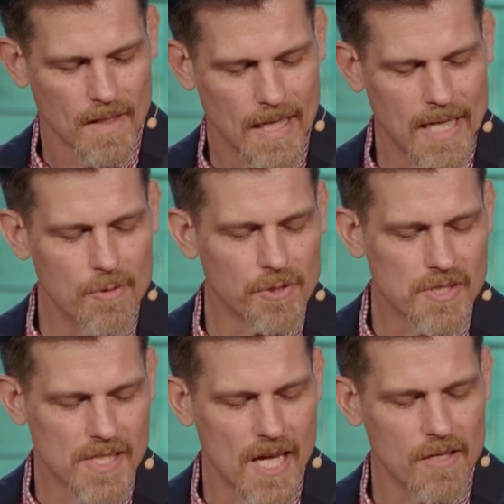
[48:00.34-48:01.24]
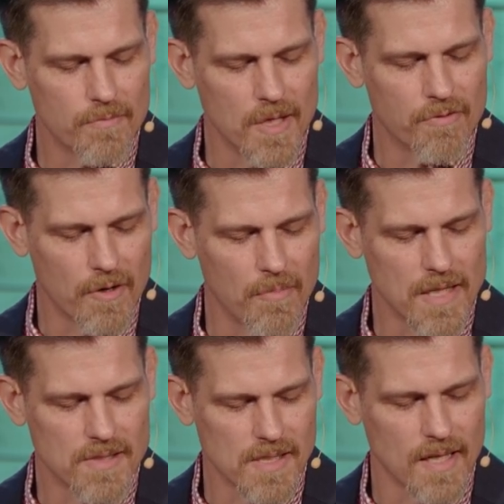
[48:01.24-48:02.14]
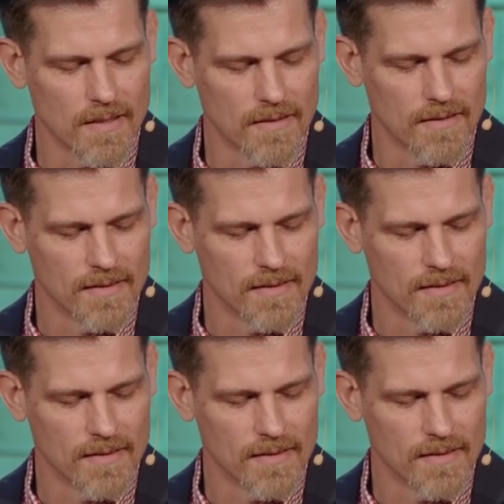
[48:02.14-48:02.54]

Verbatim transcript: He will save me from my sin